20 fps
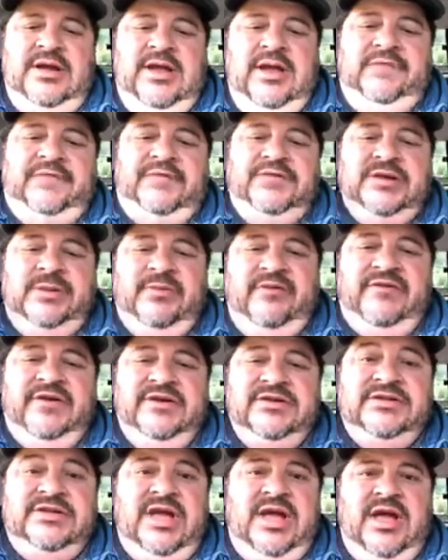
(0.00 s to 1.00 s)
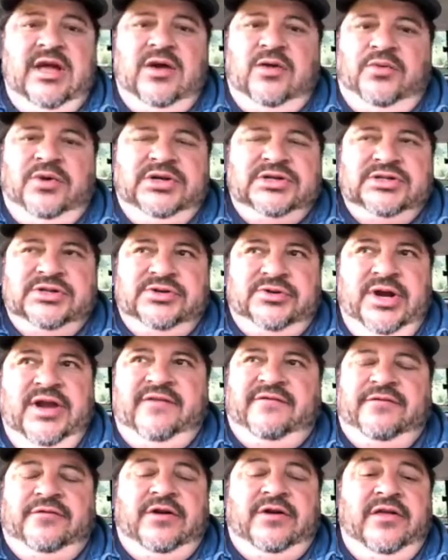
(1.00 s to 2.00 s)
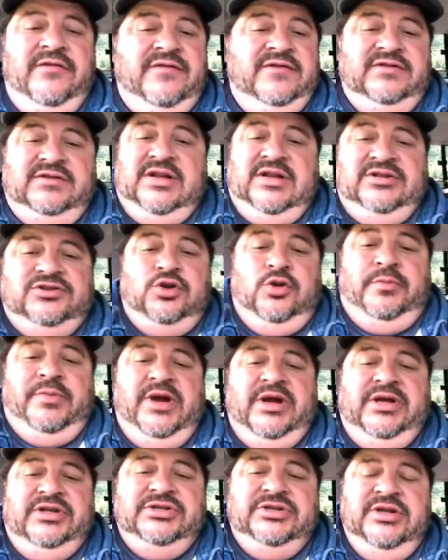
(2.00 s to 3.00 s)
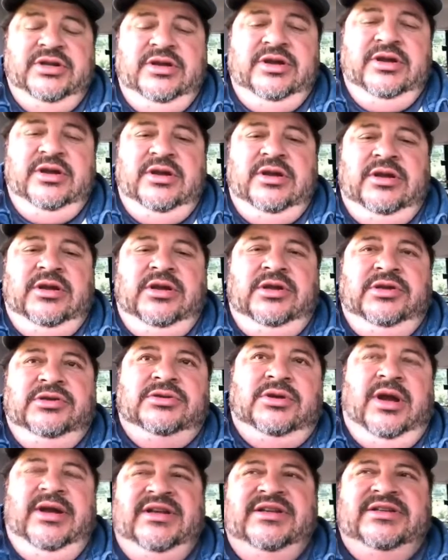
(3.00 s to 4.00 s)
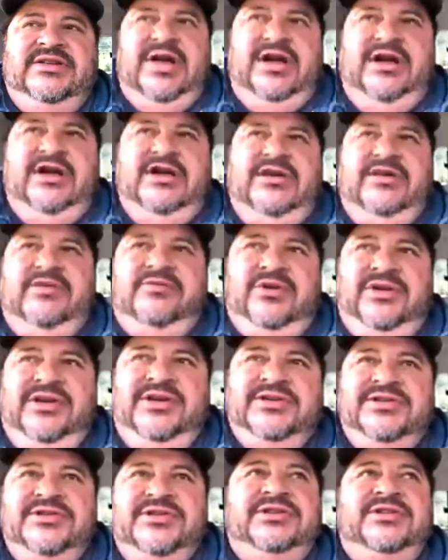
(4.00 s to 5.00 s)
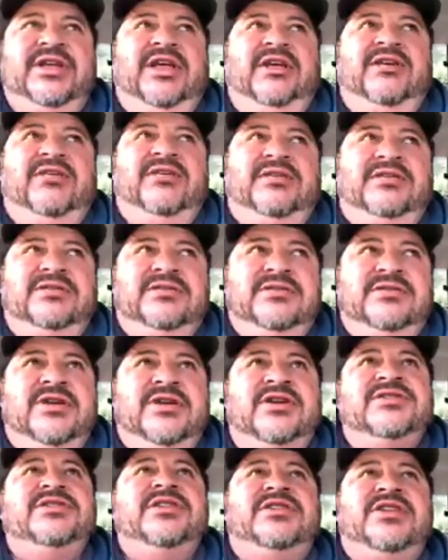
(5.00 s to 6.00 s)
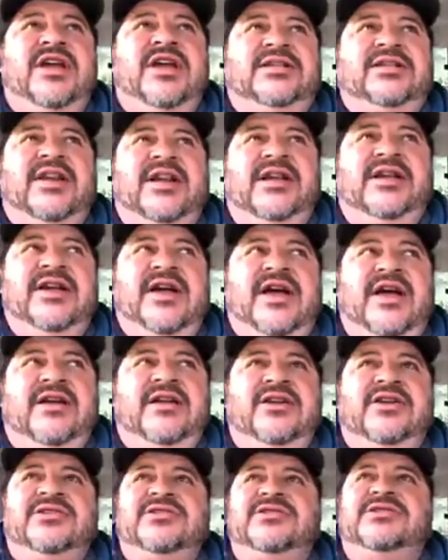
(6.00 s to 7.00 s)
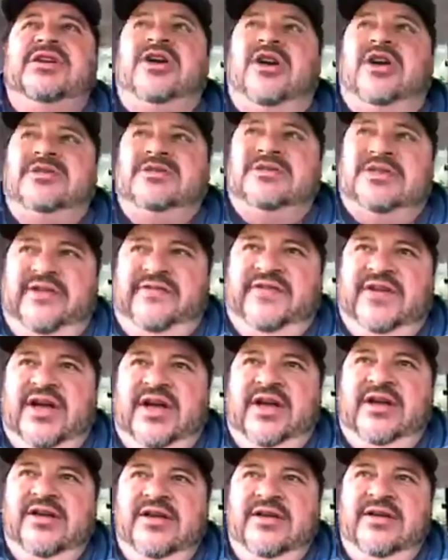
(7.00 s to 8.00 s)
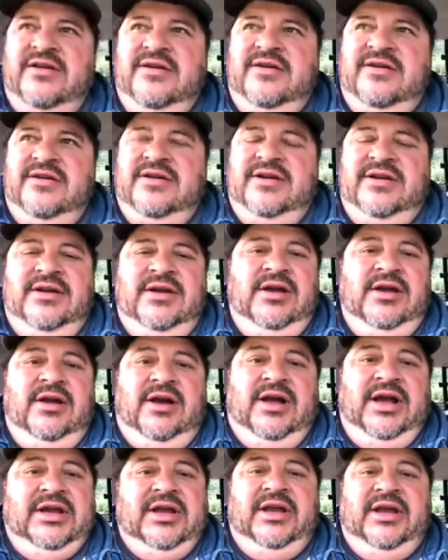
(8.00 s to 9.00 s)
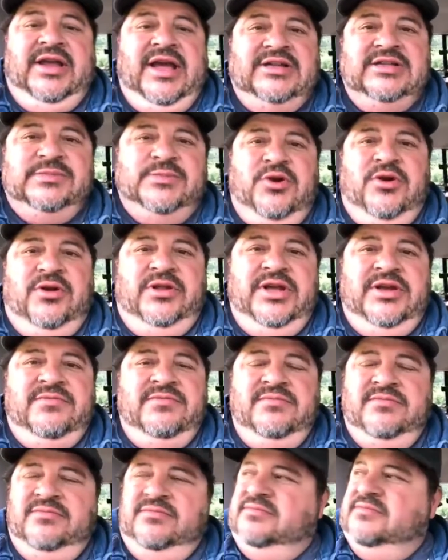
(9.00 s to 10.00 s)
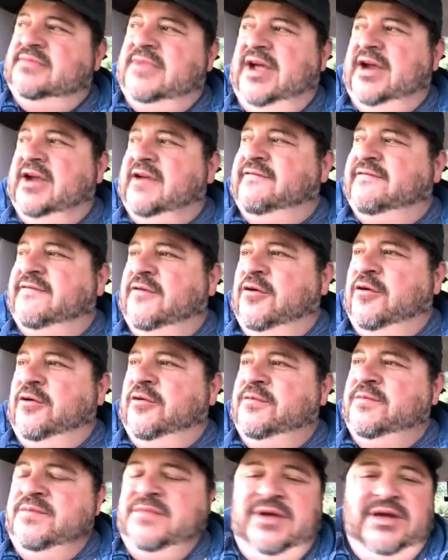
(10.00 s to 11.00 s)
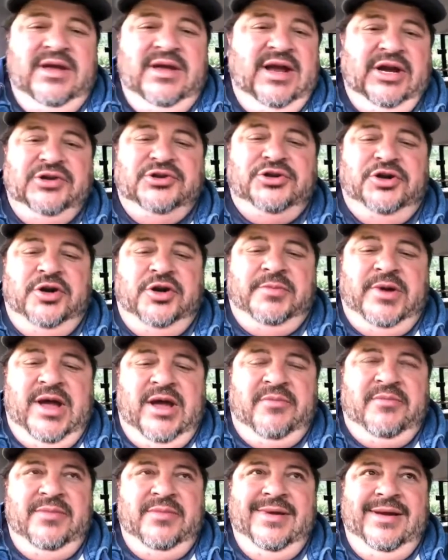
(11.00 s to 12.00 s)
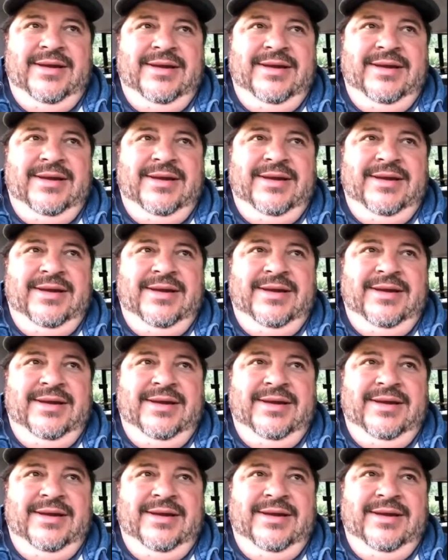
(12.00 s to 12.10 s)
And for some of us, yeah, it worked great. And for other of us, not so much. So I decided, well, here's the del- here's the deck that I got. And here's the cards that I've got. I can cash them all in. I can fold. I can turn them out.